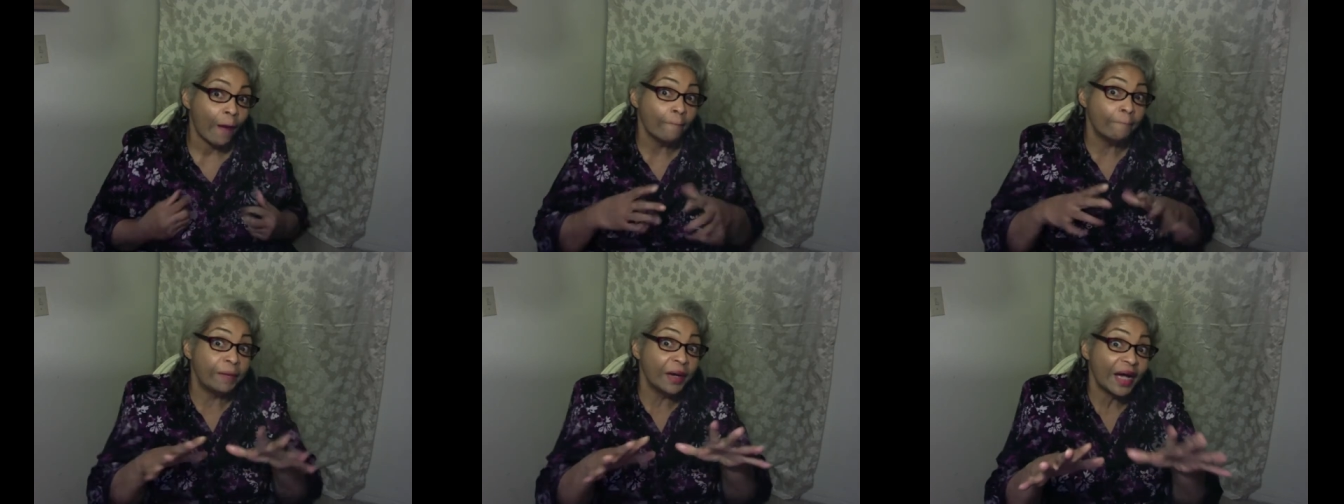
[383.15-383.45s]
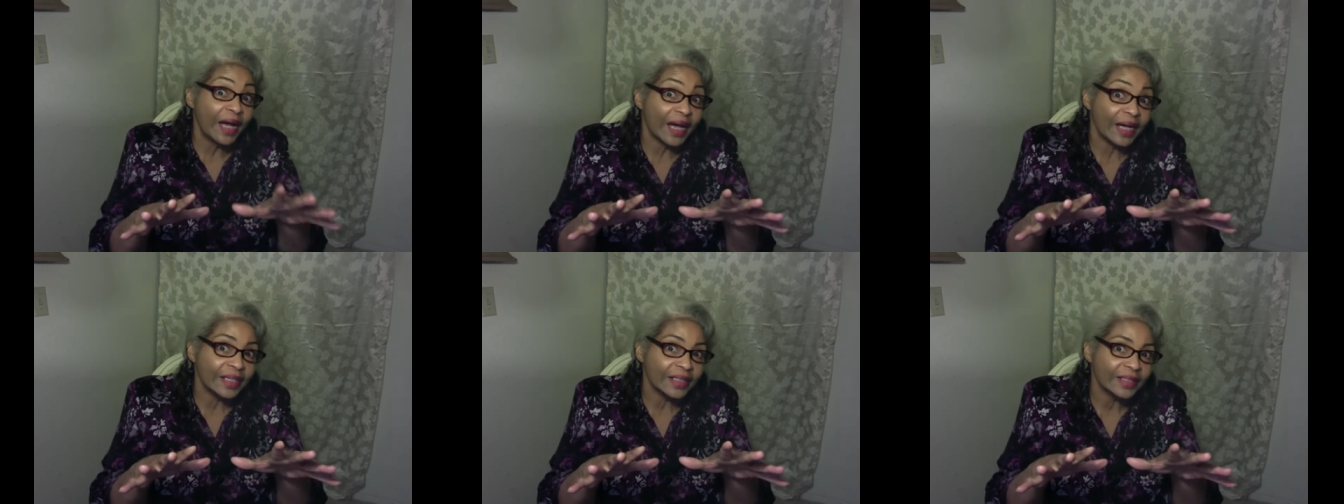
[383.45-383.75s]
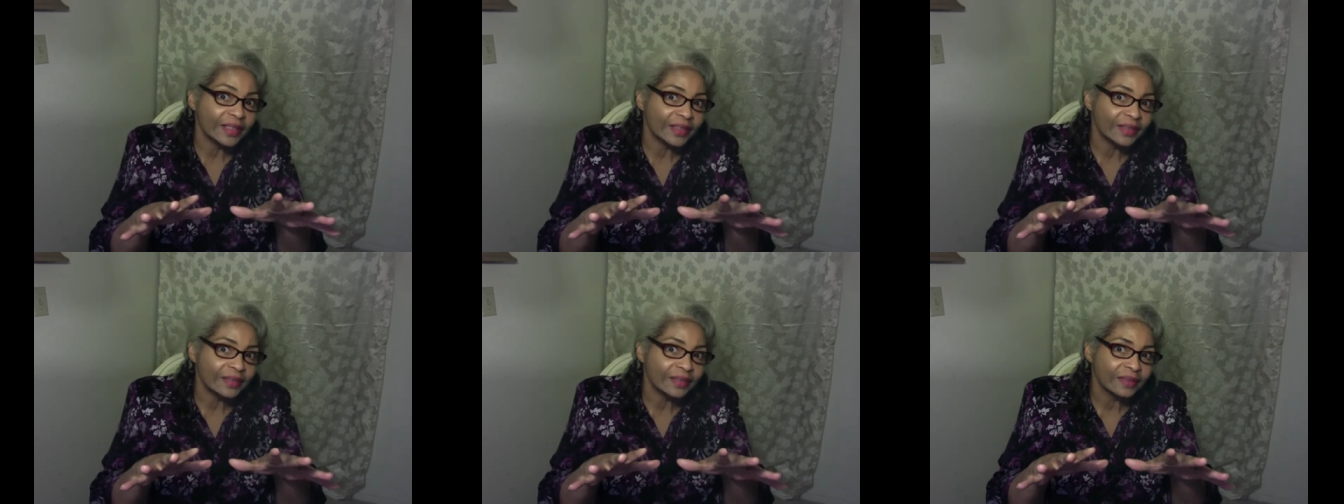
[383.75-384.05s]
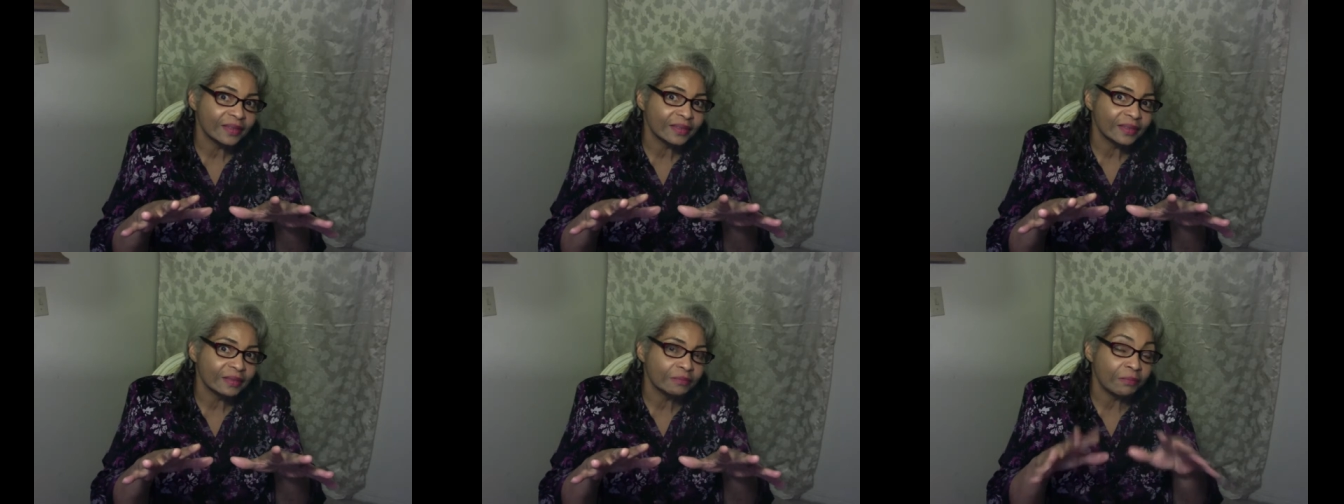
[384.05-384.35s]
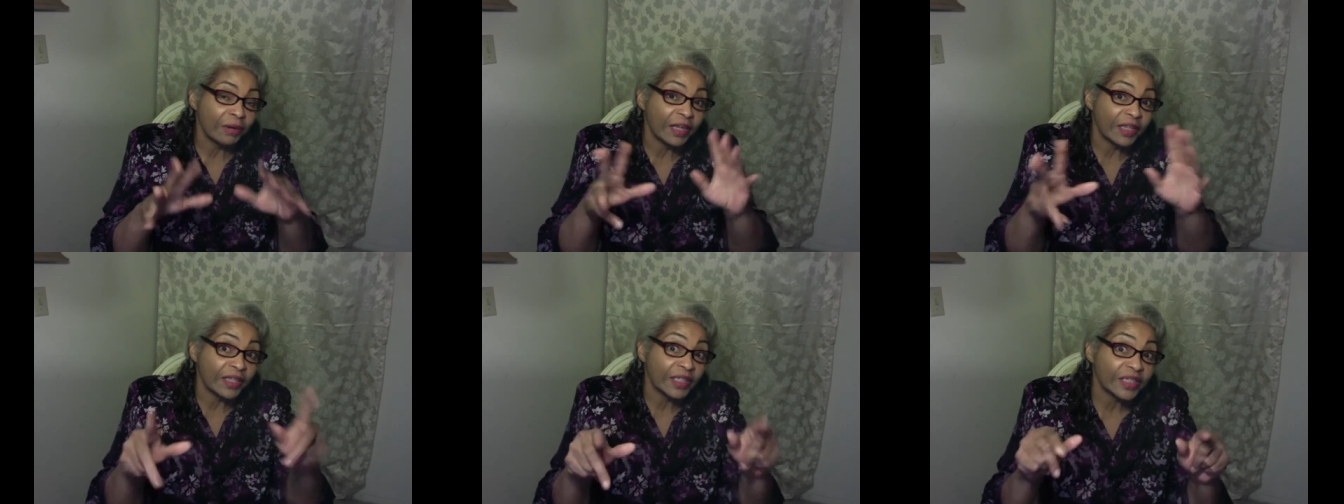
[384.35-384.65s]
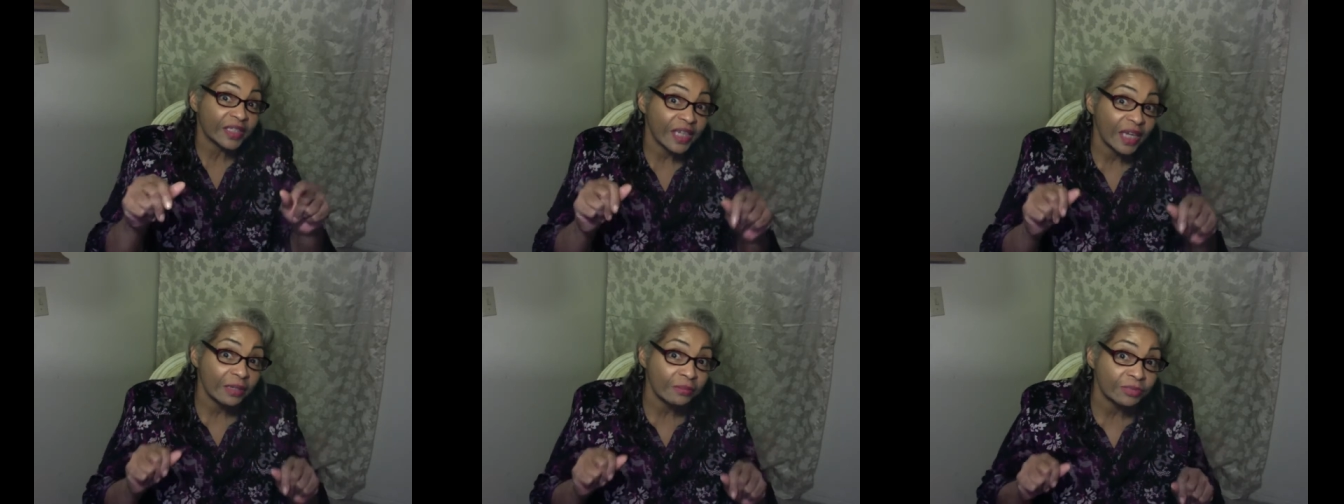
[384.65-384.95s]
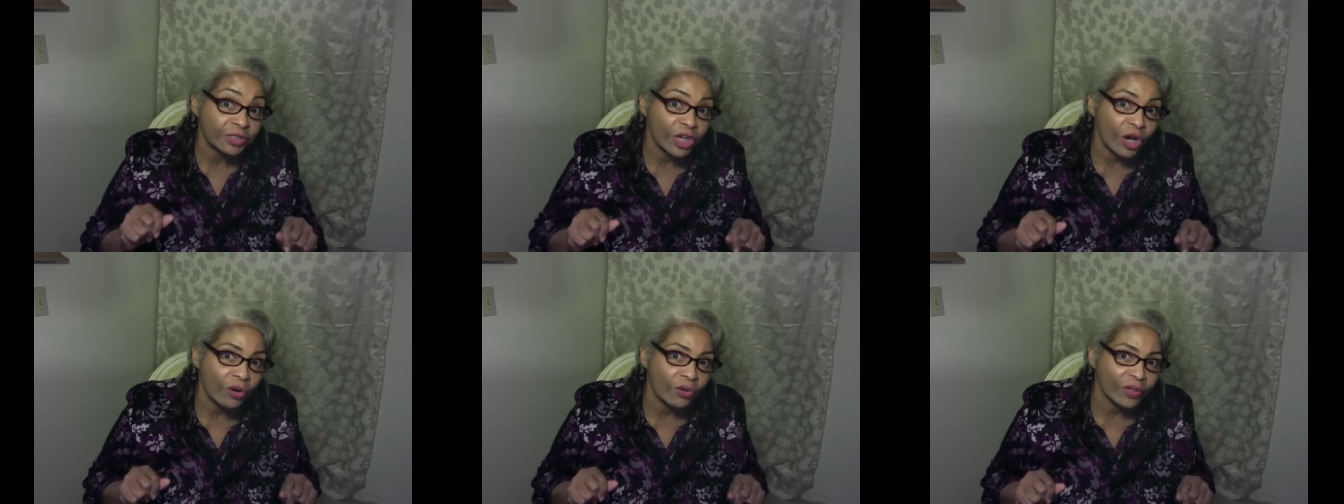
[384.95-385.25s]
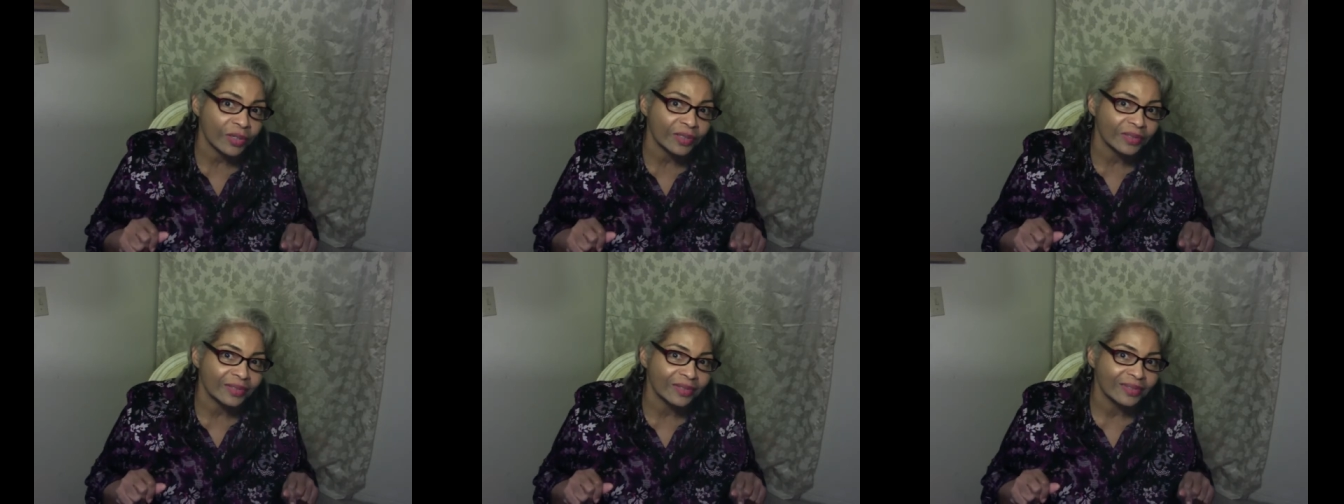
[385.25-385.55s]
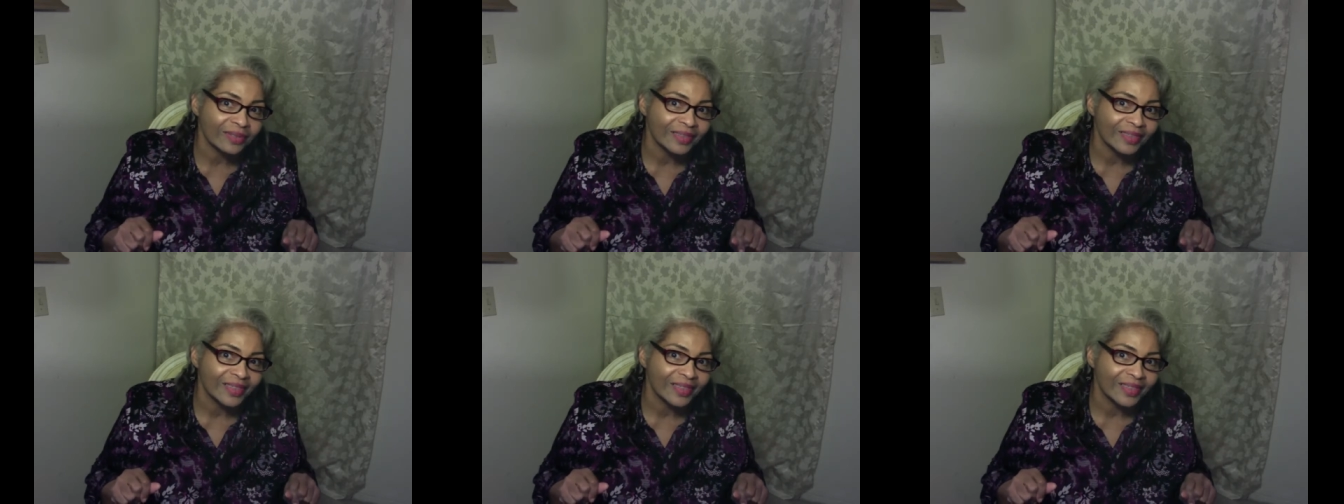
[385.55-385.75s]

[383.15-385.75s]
But by the same token,